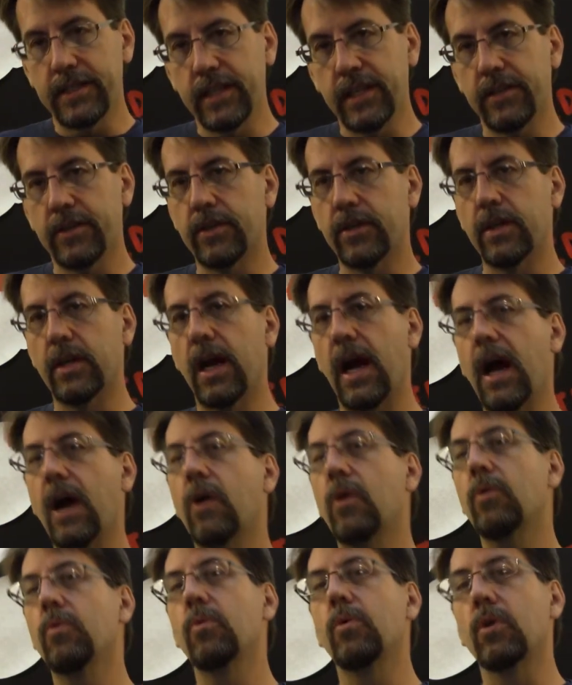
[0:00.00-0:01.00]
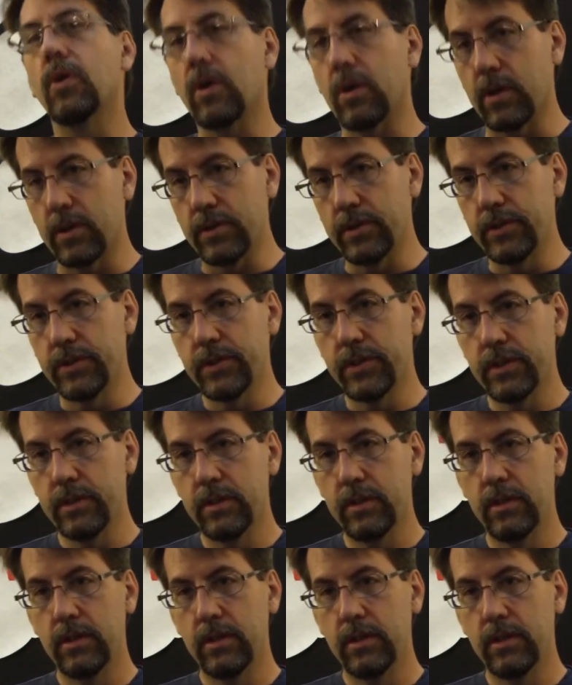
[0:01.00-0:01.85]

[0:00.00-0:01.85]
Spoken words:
either our words